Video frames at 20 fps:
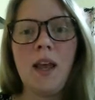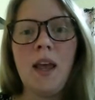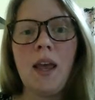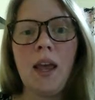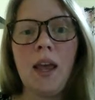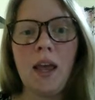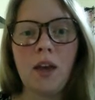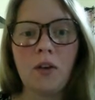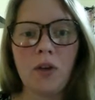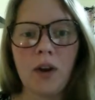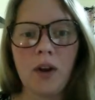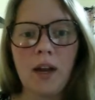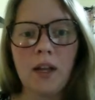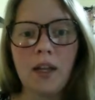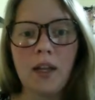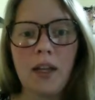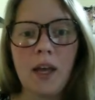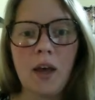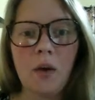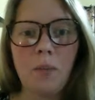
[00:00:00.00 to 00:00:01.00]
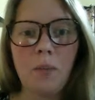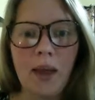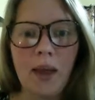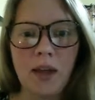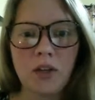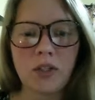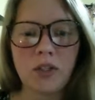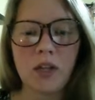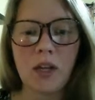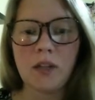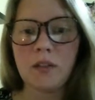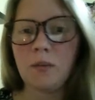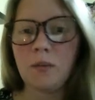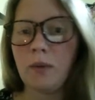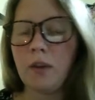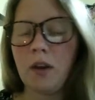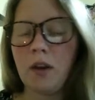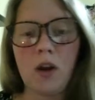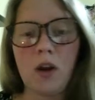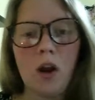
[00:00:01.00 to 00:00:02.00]
in critically ill patients
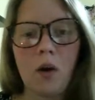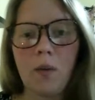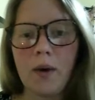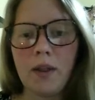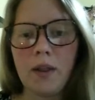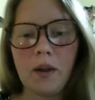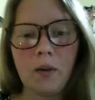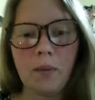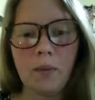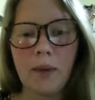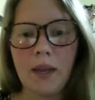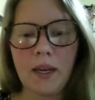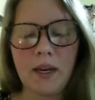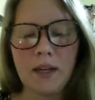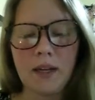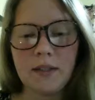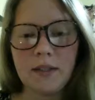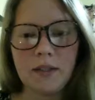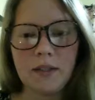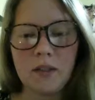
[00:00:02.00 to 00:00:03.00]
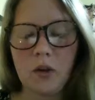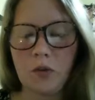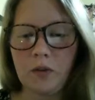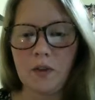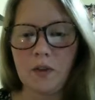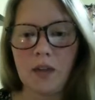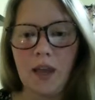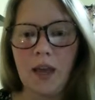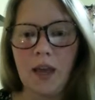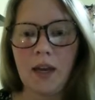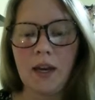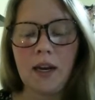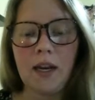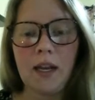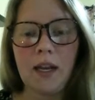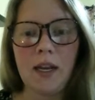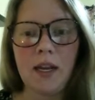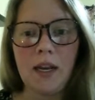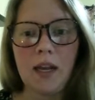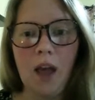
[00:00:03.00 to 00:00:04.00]
with no other weakness associated
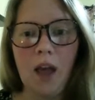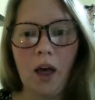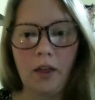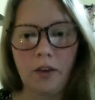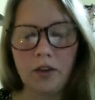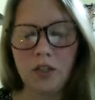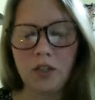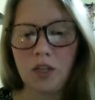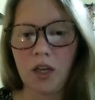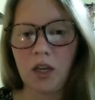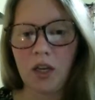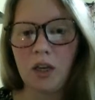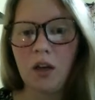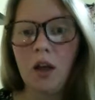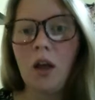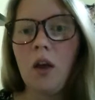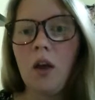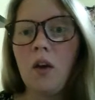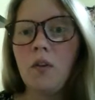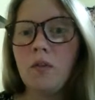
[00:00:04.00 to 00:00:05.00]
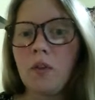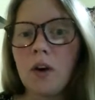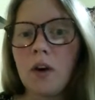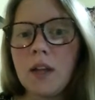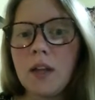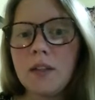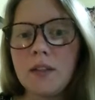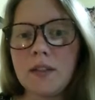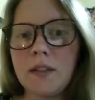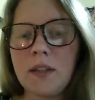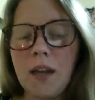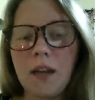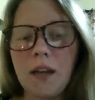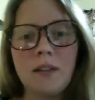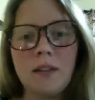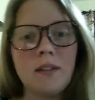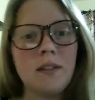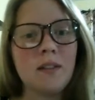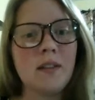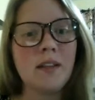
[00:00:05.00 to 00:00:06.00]
etiology. For
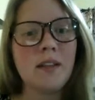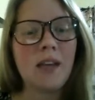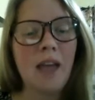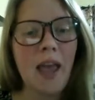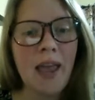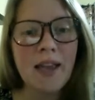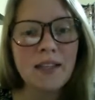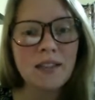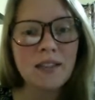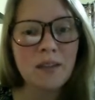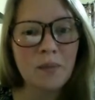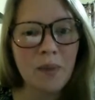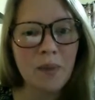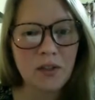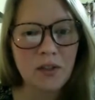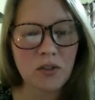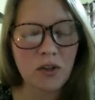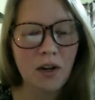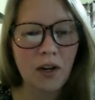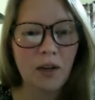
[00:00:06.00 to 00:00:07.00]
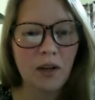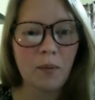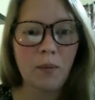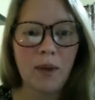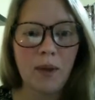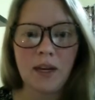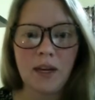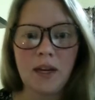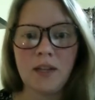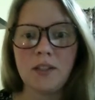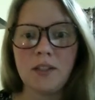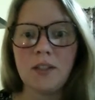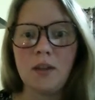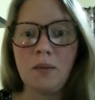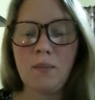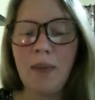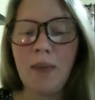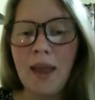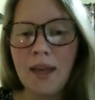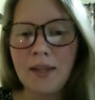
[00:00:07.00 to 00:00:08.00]
instance, the asymmetric weakness you
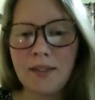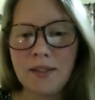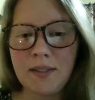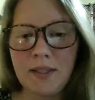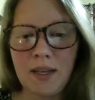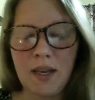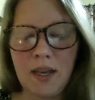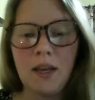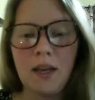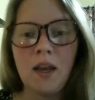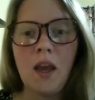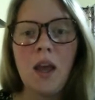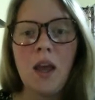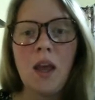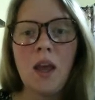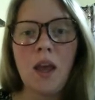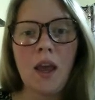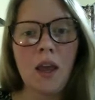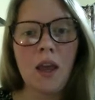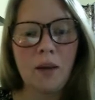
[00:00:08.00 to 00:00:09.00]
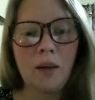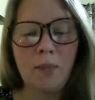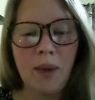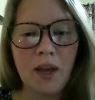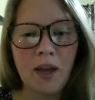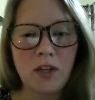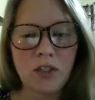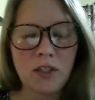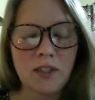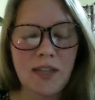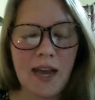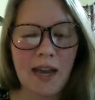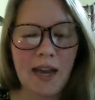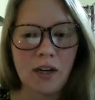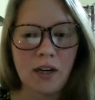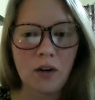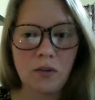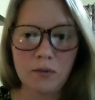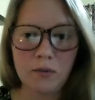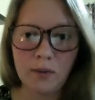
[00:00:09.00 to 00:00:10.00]
may see in a patient
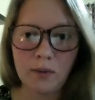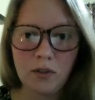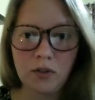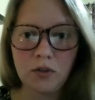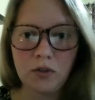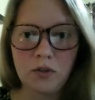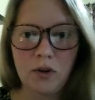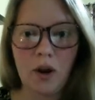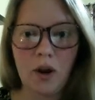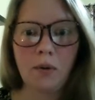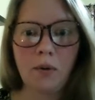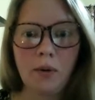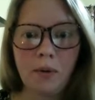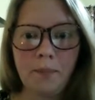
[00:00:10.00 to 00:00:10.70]
diagnosed with a stroke.